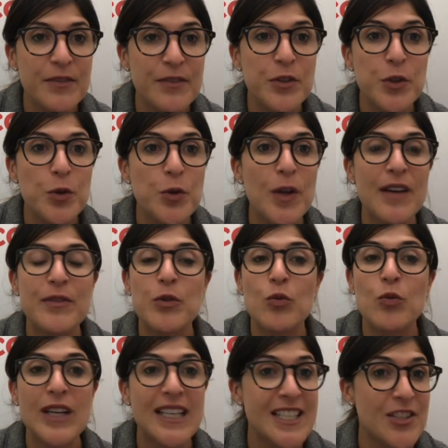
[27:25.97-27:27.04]
If you have a
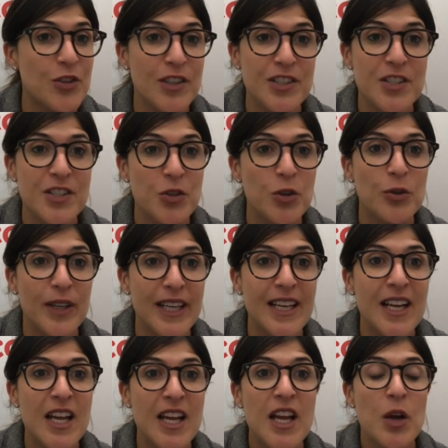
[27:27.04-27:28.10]
really strong
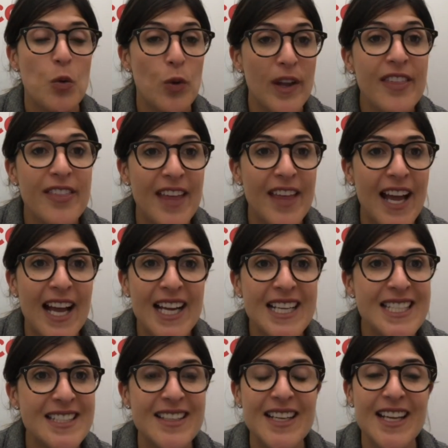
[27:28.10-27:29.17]
story with that,